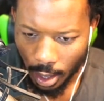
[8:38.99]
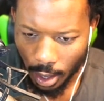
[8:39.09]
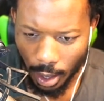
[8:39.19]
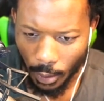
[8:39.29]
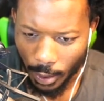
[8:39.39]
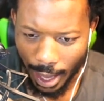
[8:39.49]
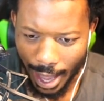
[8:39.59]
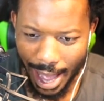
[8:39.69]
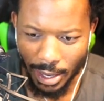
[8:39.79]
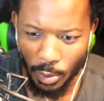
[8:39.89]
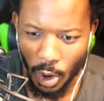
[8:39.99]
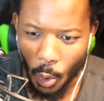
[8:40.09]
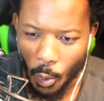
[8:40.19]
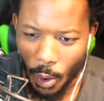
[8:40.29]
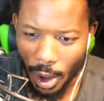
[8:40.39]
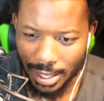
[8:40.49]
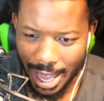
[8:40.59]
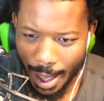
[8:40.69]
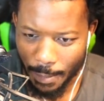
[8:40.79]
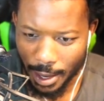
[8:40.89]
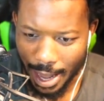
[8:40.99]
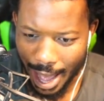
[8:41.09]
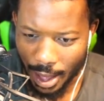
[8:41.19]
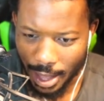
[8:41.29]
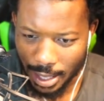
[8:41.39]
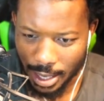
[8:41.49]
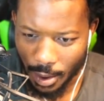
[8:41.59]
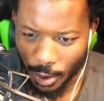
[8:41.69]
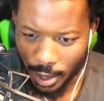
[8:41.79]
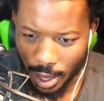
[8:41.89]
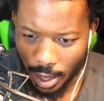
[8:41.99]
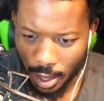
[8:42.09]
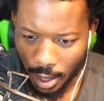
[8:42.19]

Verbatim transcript: Oh, okay. I don't know what's happening, how that's not working.